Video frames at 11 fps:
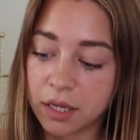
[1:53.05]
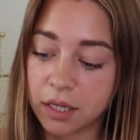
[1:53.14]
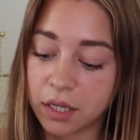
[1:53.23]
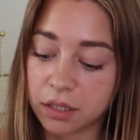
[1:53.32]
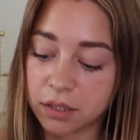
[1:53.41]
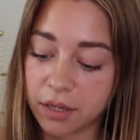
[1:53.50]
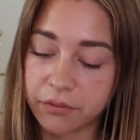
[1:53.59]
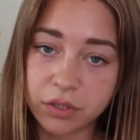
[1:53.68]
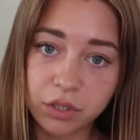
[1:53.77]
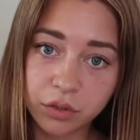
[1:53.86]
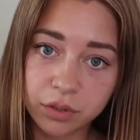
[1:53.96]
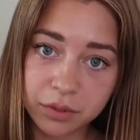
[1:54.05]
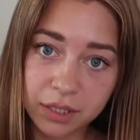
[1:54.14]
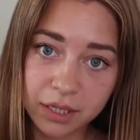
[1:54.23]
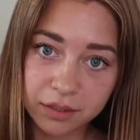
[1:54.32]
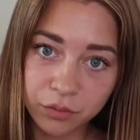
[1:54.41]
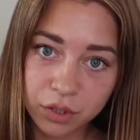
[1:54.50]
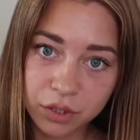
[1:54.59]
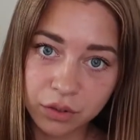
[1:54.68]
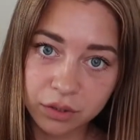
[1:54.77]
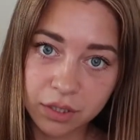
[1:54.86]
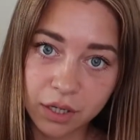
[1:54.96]
and every store in Manhattan was
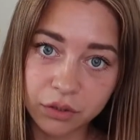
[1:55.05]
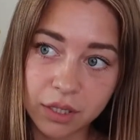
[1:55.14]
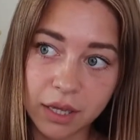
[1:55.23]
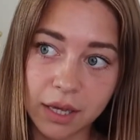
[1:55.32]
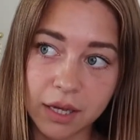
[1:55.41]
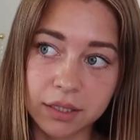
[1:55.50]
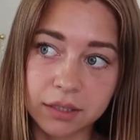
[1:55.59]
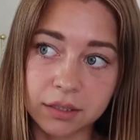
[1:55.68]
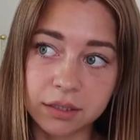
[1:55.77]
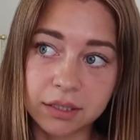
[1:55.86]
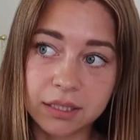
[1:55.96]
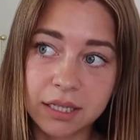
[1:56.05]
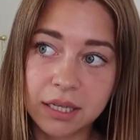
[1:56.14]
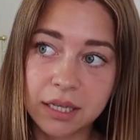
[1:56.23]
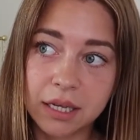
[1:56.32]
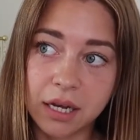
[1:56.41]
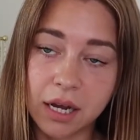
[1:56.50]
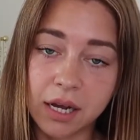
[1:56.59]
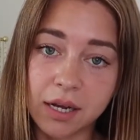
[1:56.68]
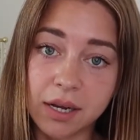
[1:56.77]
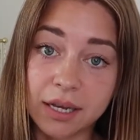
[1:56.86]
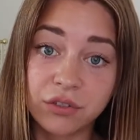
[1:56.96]
sold out, and
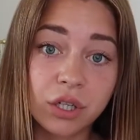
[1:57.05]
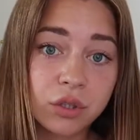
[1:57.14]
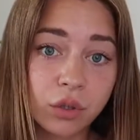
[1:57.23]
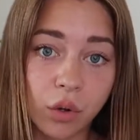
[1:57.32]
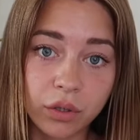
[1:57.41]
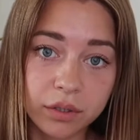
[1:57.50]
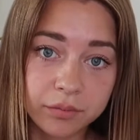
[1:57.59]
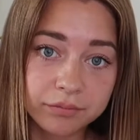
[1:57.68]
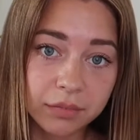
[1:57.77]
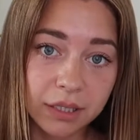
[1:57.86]
I tried to call them